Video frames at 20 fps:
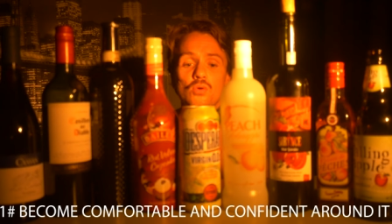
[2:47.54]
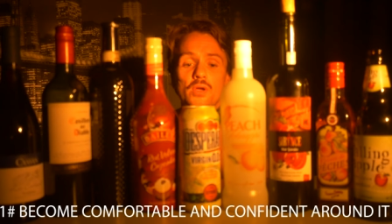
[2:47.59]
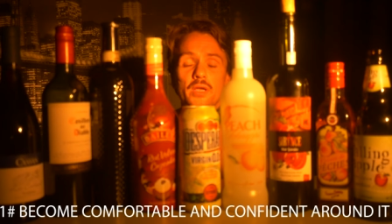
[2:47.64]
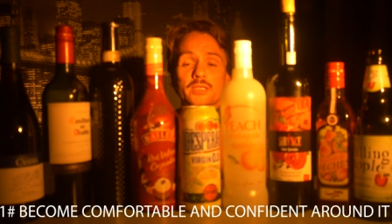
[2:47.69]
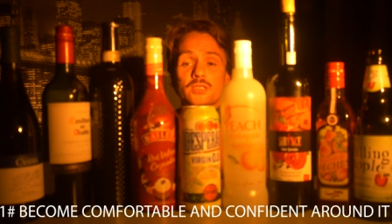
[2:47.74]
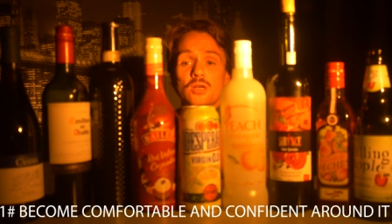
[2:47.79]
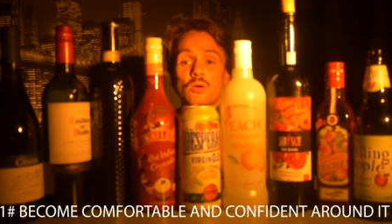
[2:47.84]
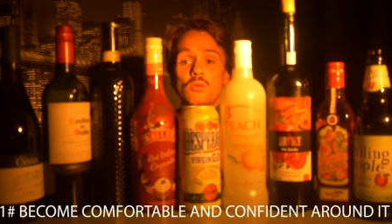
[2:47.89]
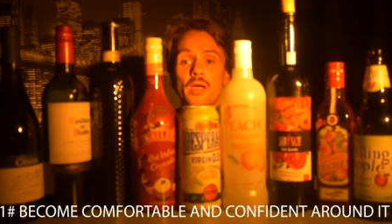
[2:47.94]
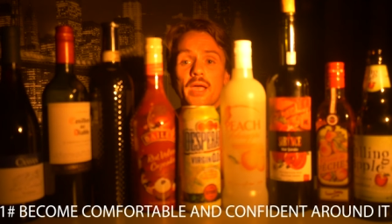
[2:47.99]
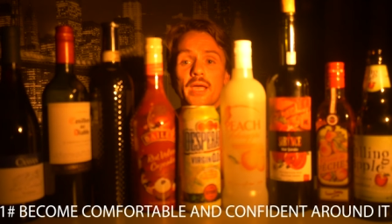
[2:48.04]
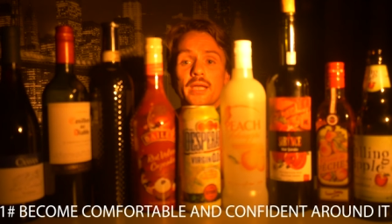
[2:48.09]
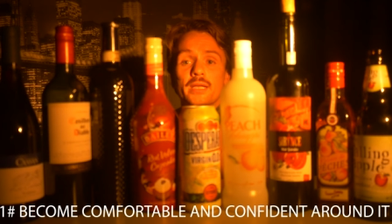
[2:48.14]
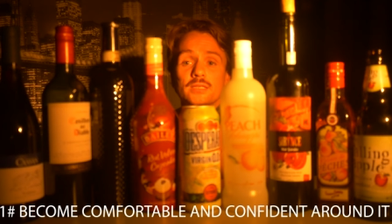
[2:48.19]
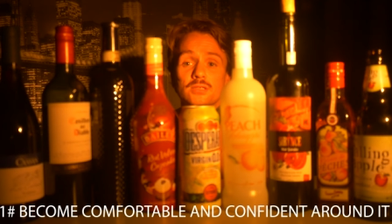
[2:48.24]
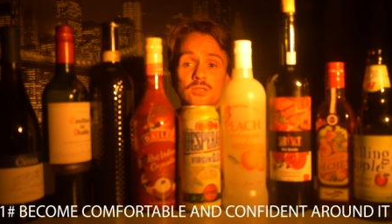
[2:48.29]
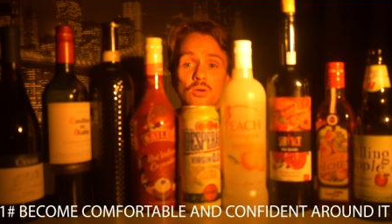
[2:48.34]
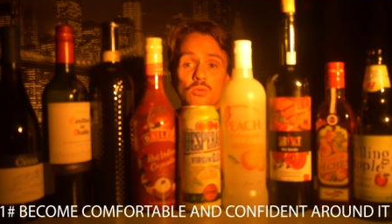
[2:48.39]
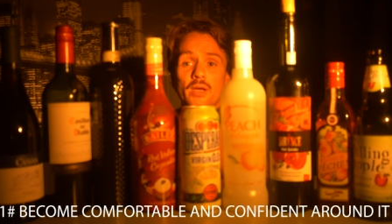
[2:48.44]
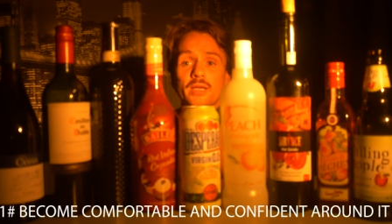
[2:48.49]
it's okay
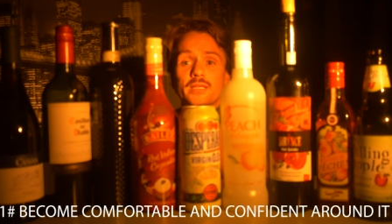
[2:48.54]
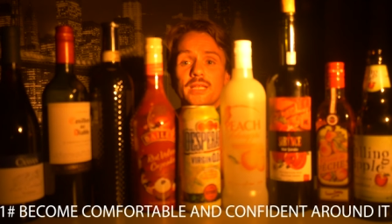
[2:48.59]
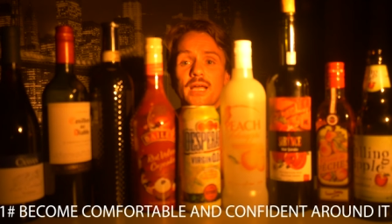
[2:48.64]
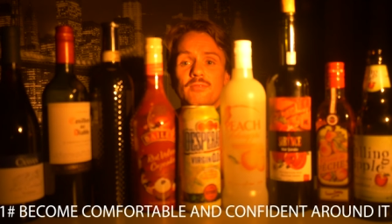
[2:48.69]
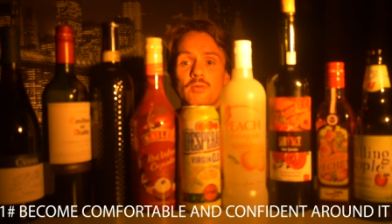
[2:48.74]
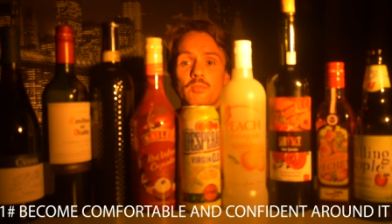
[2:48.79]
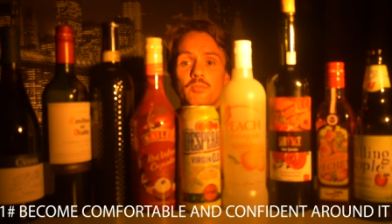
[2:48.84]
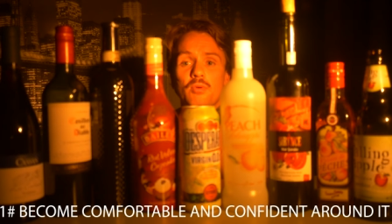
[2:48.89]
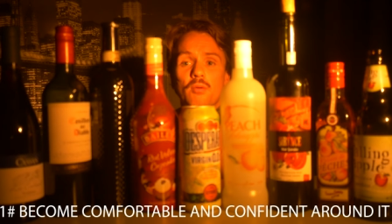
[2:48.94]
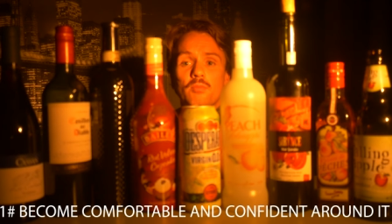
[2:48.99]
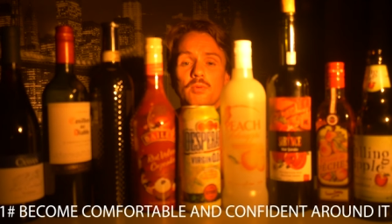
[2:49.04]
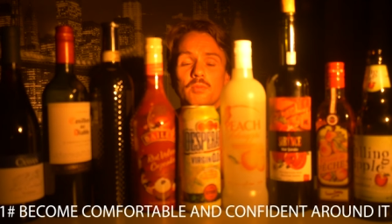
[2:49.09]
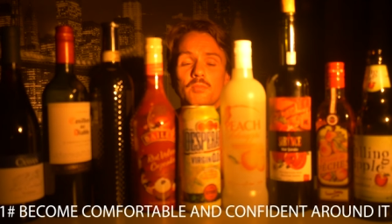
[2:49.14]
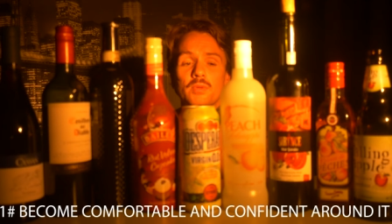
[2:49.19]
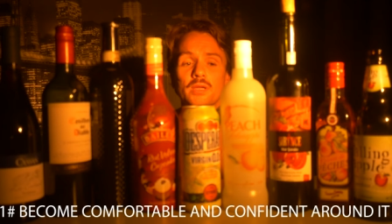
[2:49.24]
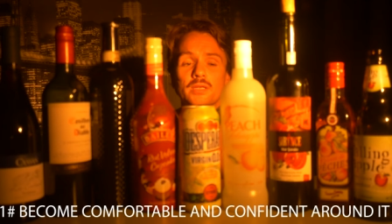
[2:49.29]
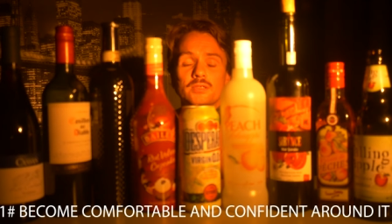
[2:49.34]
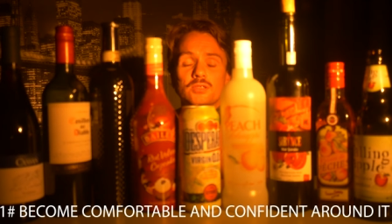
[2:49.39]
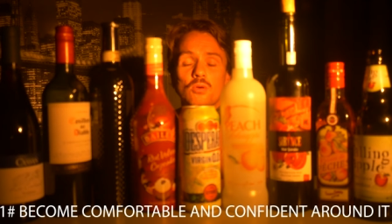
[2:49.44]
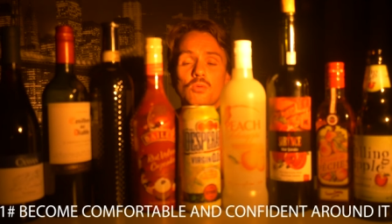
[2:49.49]
it's okay to have a problem
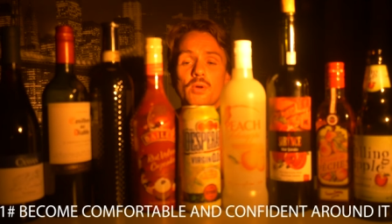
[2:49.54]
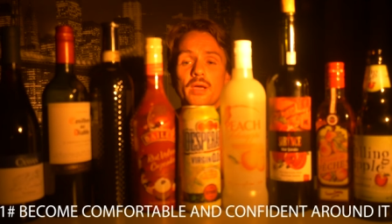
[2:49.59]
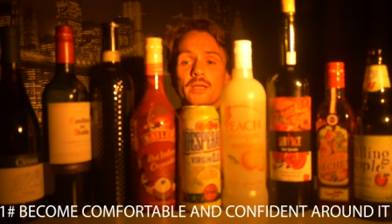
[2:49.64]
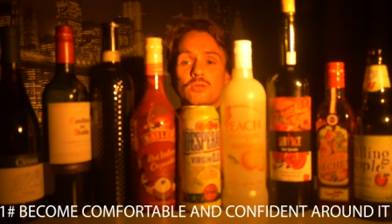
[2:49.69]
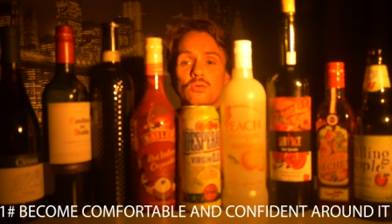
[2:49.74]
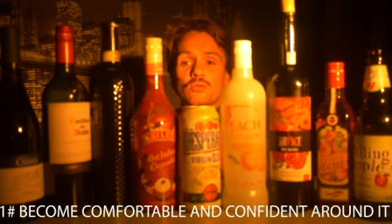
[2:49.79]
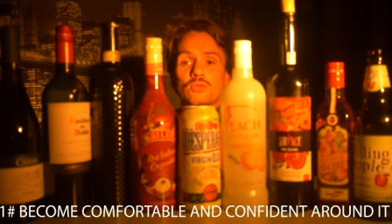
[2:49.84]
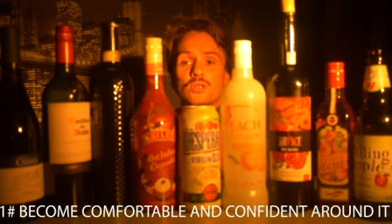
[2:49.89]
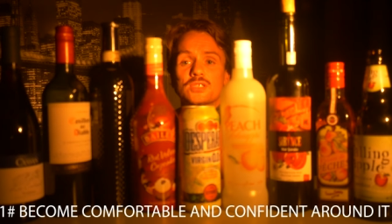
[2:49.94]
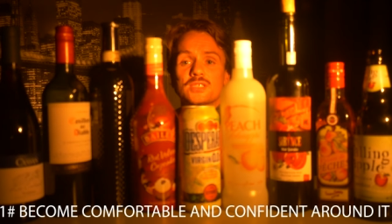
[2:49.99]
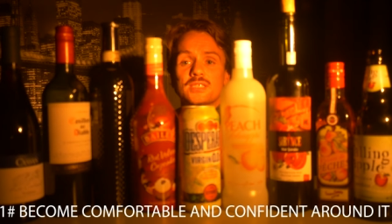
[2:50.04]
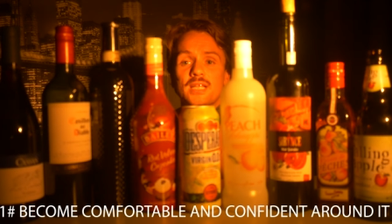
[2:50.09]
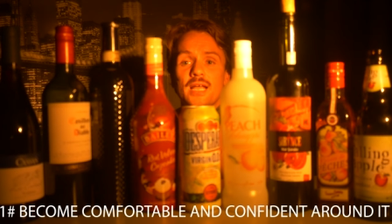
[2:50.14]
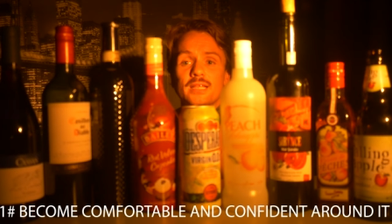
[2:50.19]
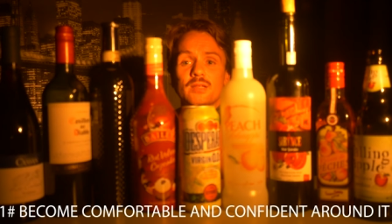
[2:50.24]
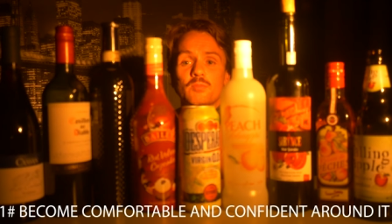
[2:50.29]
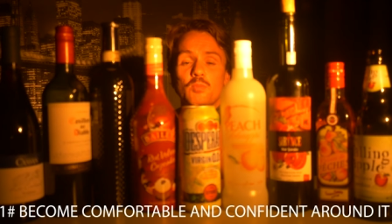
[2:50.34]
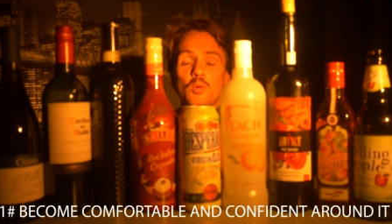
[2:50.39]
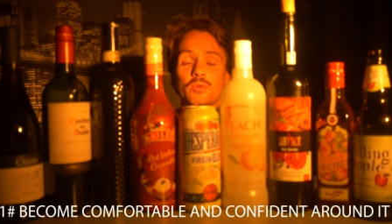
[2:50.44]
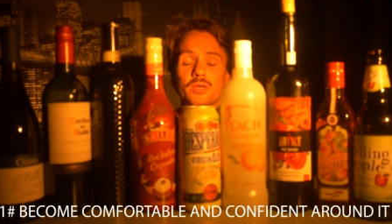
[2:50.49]
it's okay to
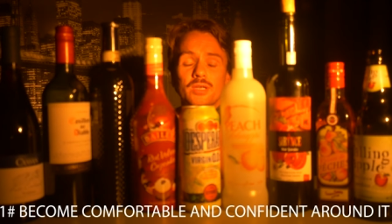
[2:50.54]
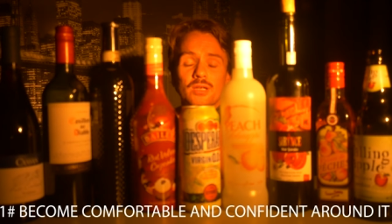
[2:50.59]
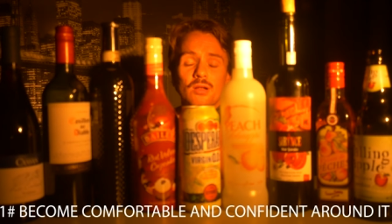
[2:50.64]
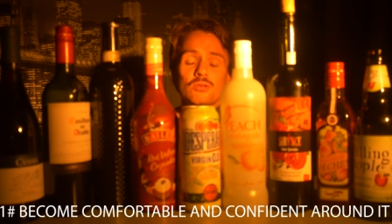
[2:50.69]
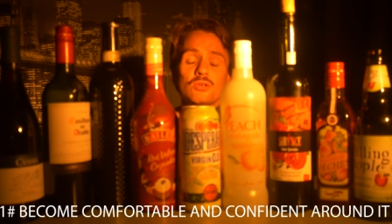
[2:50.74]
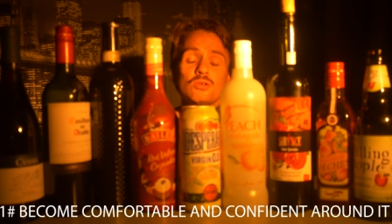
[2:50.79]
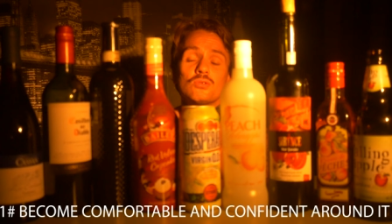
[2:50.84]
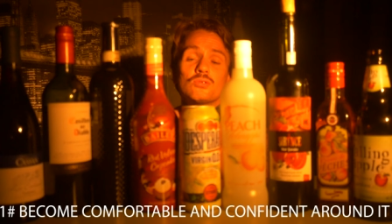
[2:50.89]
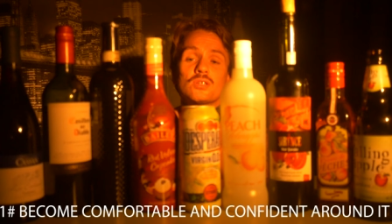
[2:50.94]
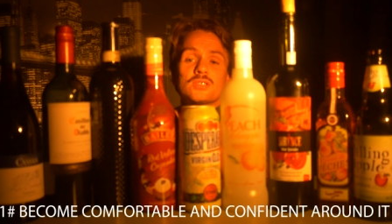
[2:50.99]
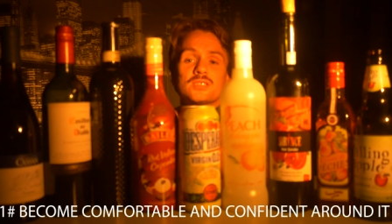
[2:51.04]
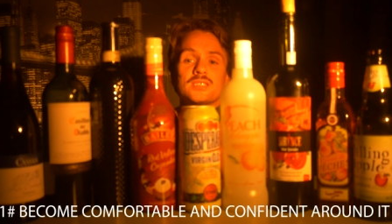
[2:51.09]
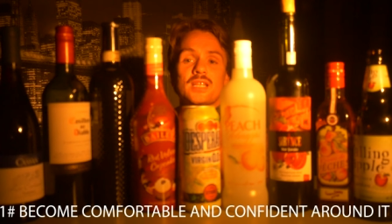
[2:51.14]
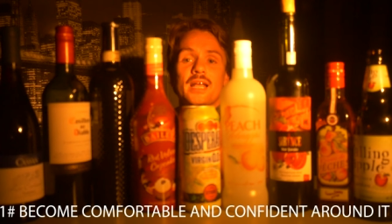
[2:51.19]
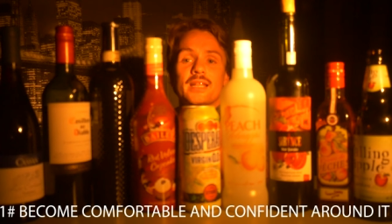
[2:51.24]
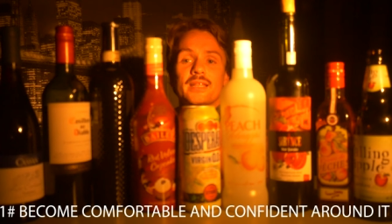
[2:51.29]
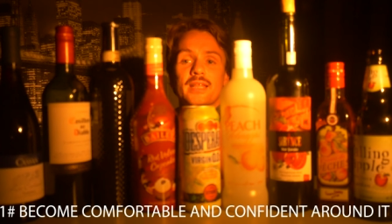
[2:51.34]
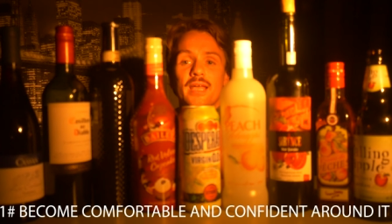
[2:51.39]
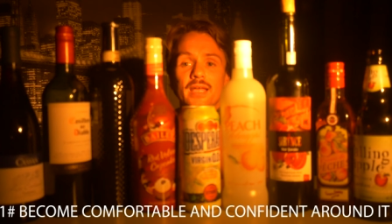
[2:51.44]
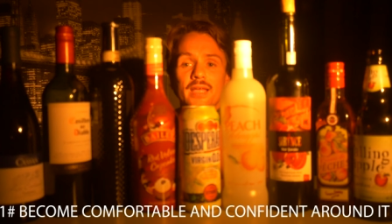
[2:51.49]
understand it but we can only
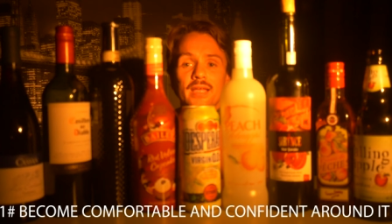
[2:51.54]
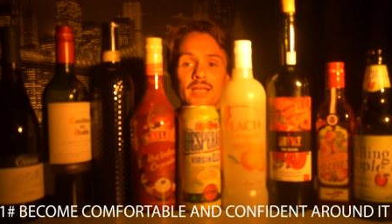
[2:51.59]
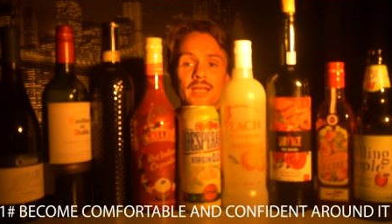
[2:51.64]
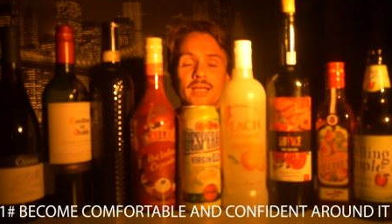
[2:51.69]
understand it